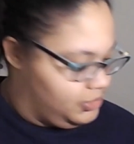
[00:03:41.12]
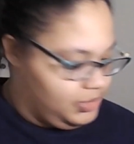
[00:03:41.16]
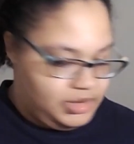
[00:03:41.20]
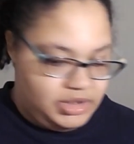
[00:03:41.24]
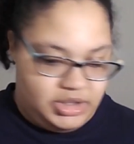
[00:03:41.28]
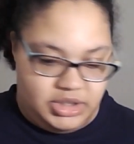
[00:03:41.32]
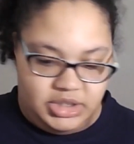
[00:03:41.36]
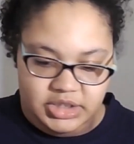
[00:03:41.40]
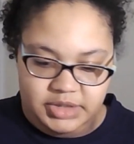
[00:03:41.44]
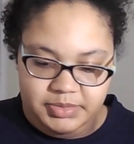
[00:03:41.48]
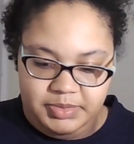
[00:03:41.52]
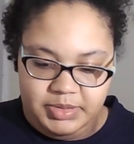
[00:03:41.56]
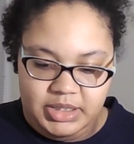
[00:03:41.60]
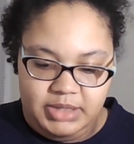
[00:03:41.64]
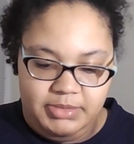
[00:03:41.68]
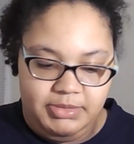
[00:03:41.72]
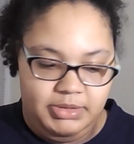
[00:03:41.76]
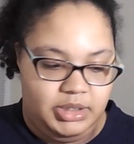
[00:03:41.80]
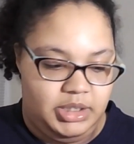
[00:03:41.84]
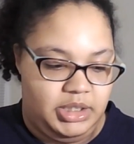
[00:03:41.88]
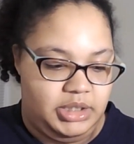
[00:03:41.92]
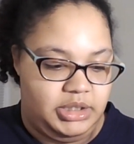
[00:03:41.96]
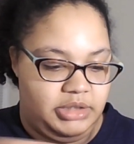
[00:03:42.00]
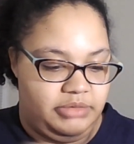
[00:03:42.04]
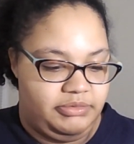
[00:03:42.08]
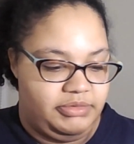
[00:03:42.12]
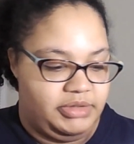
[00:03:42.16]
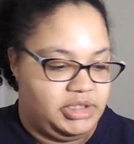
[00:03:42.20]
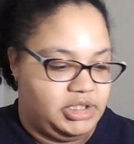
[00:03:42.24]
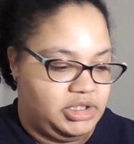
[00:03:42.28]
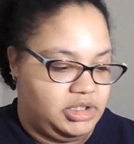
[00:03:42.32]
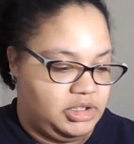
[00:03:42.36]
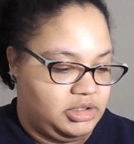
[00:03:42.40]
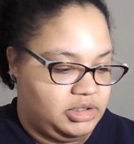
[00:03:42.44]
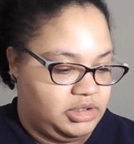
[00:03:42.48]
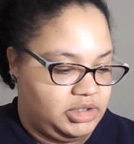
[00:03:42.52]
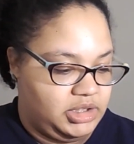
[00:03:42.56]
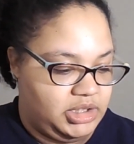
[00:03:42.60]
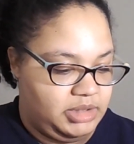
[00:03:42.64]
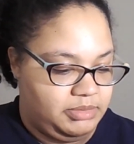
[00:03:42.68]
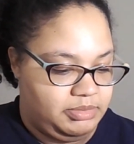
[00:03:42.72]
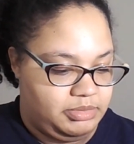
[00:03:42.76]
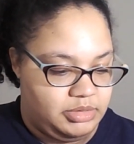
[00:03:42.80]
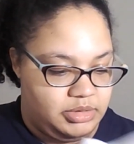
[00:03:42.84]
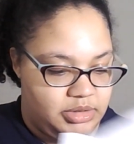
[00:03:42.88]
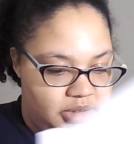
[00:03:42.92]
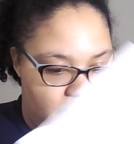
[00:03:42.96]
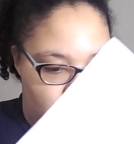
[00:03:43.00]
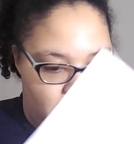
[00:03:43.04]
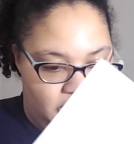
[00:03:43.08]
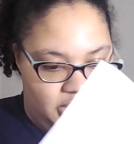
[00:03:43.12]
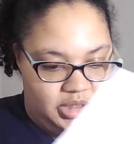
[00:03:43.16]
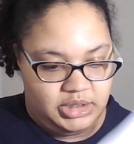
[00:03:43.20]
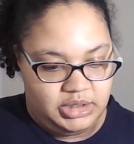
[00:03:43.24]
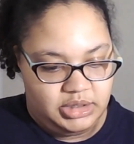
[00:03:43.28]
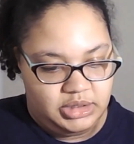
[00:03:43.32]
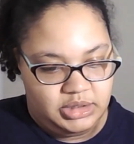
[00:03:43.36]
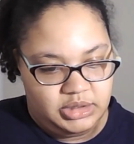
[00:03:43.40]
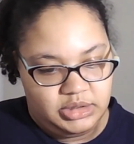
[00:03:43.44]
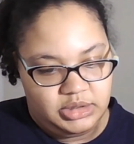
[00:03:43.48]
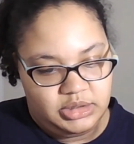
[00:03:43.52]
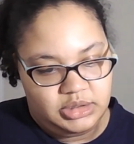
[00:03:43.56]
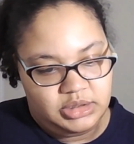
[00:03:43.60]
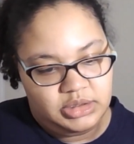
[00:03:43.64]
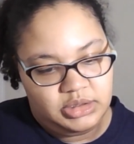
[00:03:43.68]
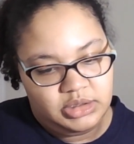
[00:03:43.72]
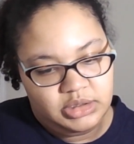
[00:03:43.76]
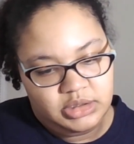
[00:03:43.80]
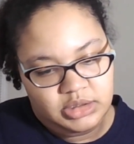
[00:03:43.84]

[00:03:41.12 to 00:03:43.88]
which is probably like the return label, and